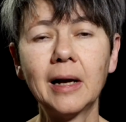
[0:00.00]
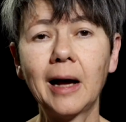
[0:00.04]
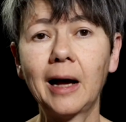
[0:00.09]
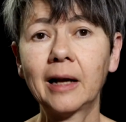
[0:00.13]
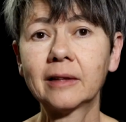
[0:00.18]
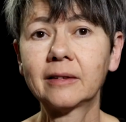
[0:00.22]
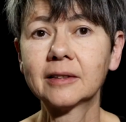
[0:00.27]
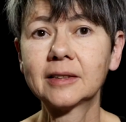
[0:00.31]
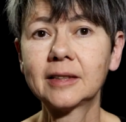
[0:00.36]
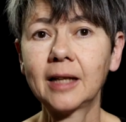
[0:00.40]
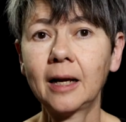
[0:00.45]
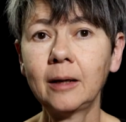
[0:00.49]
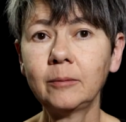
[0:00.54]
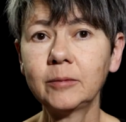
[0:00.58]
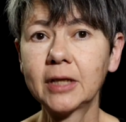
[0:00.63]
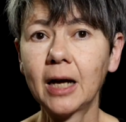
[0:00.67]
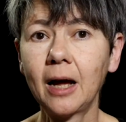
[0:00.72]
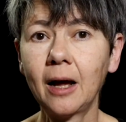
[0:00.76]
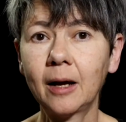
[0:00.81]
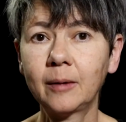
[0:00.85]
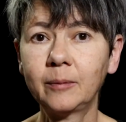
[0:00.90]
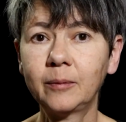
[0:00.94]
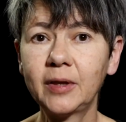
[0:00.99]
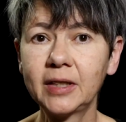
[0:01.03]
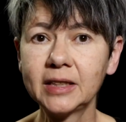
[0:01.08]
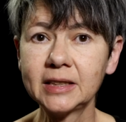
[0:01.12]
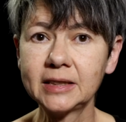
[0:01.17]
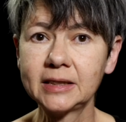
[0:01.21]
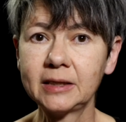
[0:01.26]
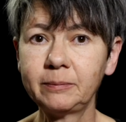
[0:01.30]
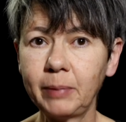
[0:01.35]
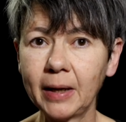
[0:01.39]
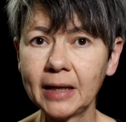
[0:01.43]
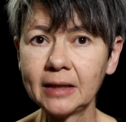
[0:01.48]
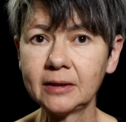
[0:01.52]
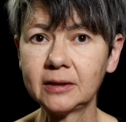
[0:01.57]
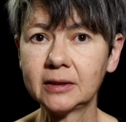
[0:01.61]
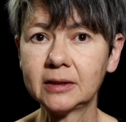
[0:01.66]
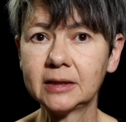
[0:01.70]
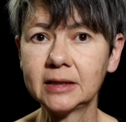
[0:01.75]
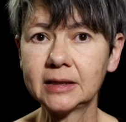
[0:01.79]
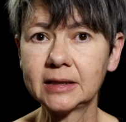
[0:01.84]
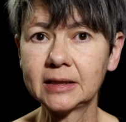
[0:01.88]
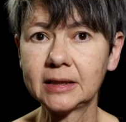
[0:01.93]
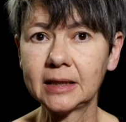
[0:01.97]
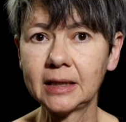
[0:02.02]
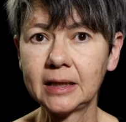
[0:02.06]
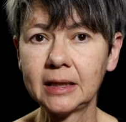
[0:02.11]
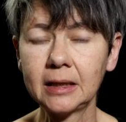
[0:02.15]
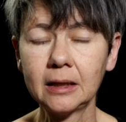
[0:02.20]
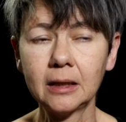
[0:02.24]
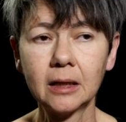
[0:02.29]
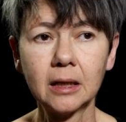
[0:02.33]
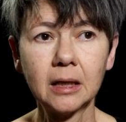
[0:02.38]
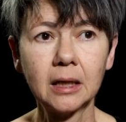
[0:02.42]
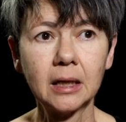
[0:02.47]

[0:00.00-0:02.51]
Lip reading: At the same time, this dependency